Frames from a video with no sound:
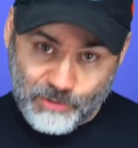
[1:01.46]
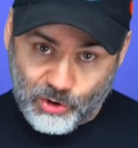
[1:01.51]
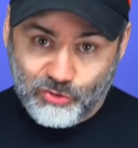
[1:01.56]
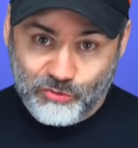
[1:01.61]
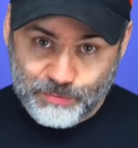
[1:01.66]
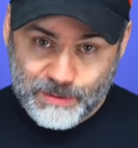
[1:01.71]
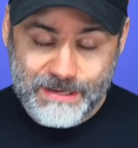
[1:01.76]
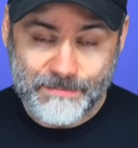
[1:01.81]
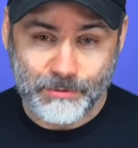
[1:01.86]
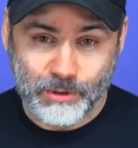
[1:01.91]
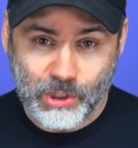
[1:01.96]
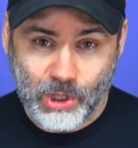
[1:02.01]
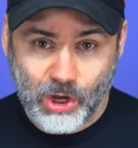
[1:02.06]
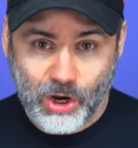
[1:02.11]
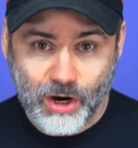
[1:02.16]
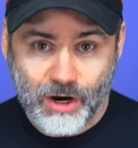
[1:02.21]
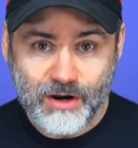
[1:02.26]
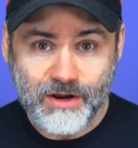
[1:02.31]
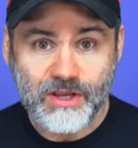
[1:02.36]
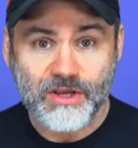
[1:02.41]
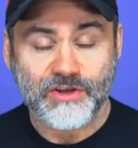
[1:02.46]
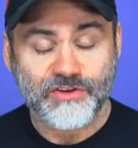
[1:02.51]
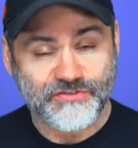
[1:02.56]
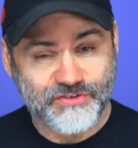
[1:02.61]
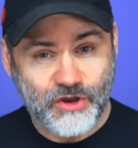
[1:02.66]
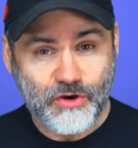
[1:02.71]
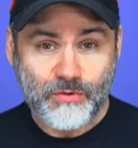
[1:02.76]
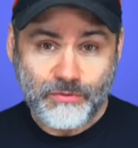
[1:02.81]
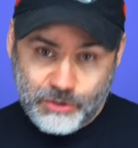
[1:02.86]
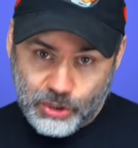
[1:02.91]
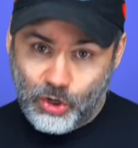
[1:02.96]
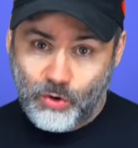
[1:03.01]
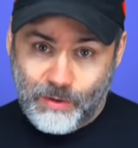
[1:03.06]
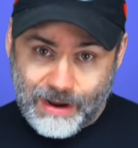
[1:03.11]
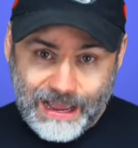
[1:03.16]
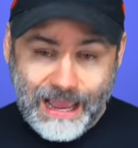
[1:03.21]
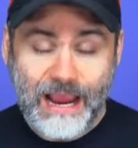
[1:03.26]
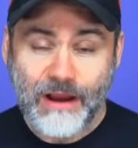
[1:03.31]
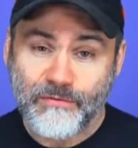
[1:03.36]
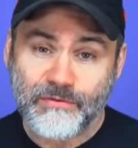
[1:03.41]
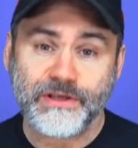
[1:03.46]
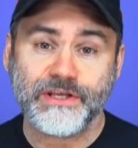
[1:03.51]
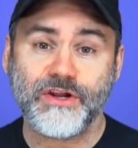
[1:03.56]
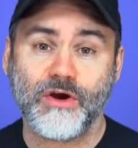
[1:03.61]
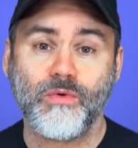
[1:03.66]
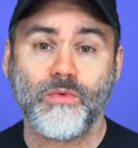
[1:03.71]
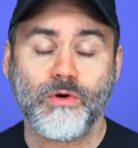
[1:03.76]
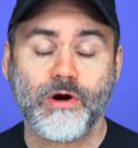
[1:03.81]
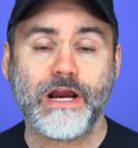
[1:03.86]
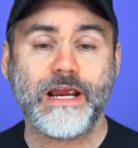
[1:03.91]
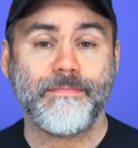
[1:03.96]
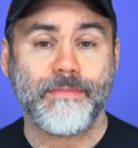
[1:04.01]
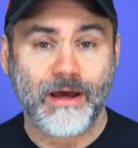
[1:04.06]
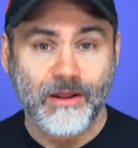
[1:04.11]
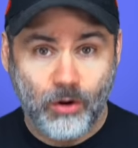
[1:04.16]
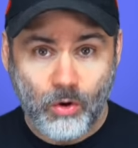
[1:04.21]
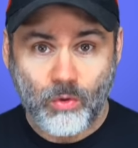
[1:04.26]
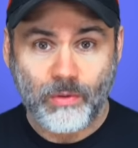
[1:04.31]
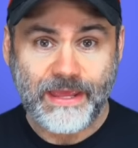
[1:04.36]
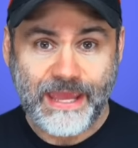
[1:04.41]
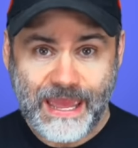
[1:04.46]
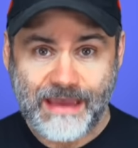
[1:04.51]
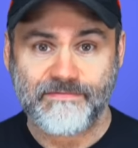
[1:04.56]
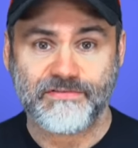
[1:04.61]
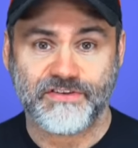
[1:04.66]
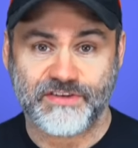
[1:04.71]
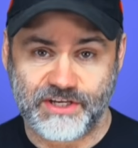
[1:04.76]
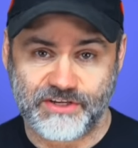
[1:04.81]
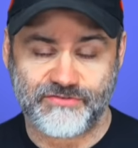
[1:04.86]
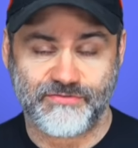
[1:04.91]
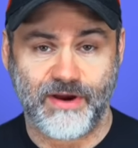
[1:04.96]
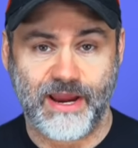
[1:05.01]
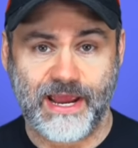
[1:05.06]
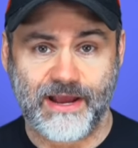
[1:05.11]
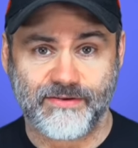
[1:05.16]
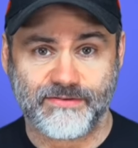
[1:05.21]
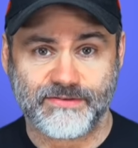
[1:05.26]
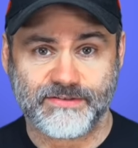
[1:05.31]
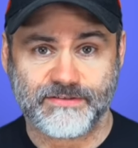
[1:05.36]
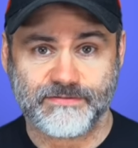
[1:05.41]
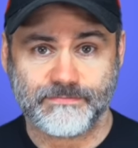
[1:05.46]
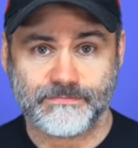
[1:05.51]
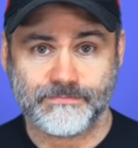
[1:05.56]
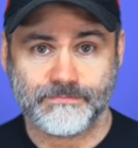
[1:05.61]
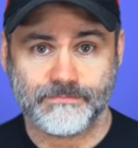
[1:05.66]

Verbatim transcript: most people are. So, you know, I really don't worry about only having six rounds.